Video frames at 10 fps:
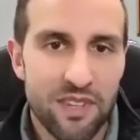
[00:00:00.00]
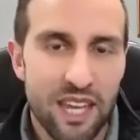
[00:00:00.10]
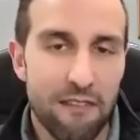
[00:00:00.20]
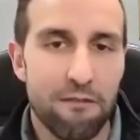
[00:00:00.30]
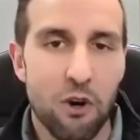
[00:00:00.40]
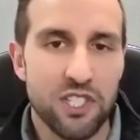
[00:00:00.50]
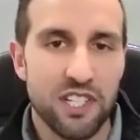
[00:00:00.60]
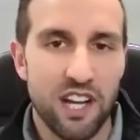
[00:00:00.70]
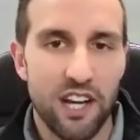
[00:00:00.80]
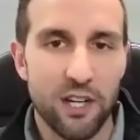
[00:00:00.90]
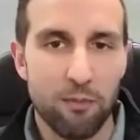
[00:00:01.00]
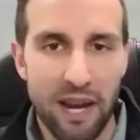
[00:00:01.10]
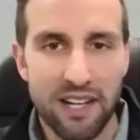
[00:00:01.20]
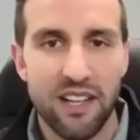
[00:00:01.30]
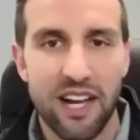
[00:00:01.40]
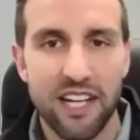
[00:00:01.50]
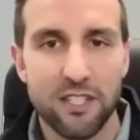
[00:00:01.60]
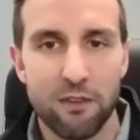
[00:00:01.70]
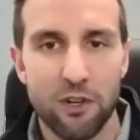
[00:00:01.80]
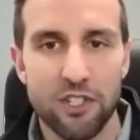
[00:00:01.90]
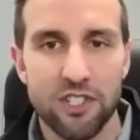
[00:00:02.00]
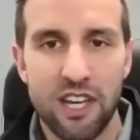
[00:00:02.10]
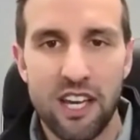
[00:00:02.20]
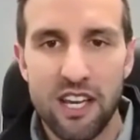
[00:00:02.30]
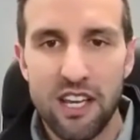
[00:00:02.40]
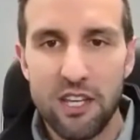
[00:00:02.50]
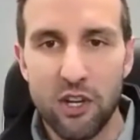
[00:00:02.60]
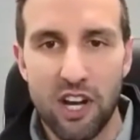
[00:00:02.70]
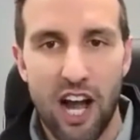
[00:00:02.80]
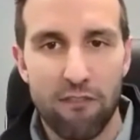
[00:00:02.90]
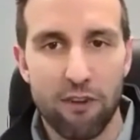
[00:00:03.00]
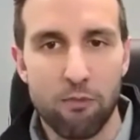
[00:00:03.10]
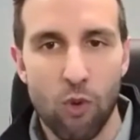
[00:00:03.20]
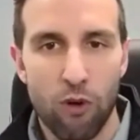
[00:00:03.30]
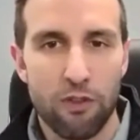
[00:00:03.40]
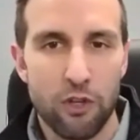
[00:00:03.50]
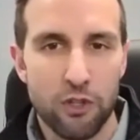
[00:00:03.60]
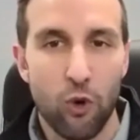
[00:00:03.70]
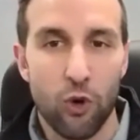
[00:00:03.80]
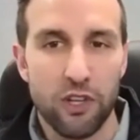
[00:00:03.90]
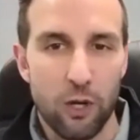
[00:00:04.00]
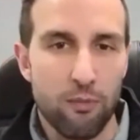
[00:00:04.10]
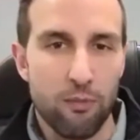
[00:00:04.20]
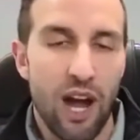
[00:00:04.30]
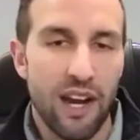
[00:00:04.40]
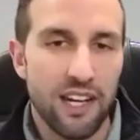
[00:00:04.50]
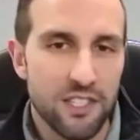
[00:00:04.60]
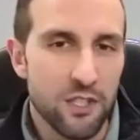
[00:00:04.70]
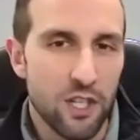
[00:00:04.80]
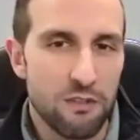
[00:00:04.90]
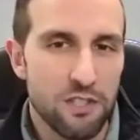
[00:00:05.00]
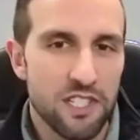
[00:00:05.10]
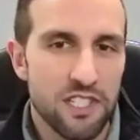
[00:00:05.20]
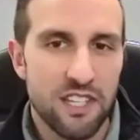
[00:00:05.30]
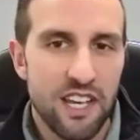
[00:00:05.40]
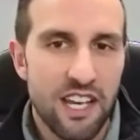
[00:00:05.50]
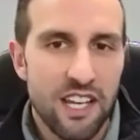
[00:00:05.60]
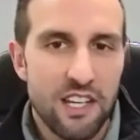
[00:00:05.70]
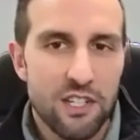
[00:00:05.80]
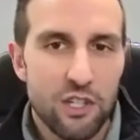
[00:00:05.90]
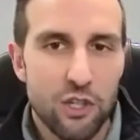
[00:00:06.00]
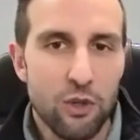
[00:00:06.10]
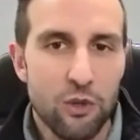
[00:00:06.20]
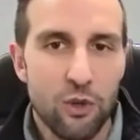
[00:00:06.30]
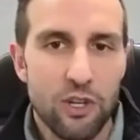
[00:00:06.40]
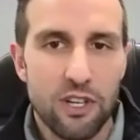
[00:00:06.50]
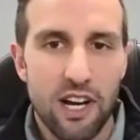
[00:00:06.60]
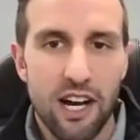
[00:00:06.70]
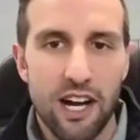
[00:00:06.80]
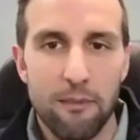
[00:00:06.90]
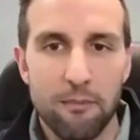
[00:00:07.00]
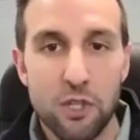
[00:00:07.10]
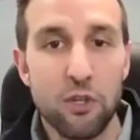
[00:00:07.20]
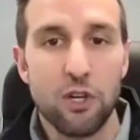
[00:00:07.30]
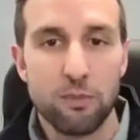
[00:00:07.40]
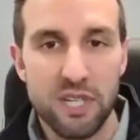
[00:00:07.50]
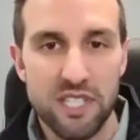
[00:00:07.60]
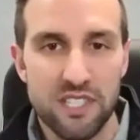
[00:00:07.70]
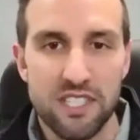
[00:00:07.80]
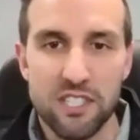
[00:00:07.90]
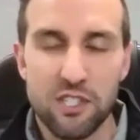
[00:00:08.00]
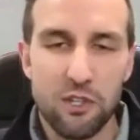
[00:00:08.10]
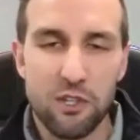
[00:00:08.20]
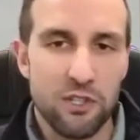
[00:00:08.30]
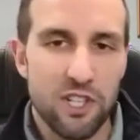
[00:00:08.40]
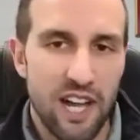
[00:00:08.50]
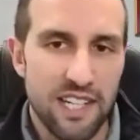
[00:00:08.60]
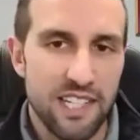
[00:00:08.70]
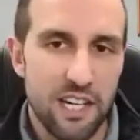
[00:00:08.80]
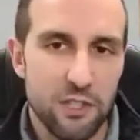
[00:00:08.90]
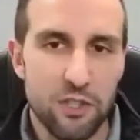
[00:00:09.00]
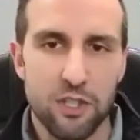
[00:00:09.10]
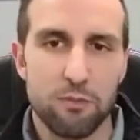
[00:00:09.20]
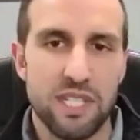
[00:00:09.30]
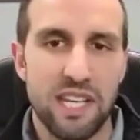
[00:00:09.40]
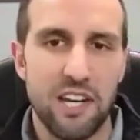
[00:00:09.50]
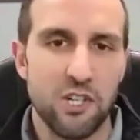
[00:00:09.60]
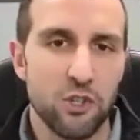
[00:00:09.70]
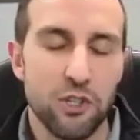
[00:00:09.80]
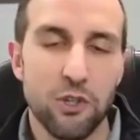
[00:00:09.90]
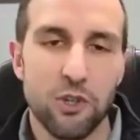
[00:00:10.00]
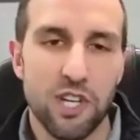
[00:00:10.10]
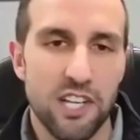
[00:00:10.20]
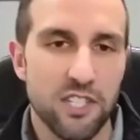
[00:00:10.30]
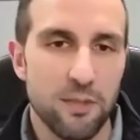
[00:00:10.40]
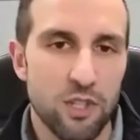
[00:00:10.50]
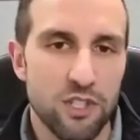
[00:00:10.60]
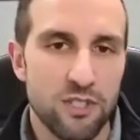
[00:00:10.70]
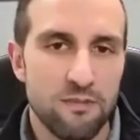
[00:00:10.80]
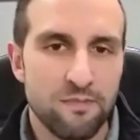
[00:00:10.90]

And focusing on your main clients first, you can offer more of those corollary products and services to those businesses, to those clientele, to those potential new customers.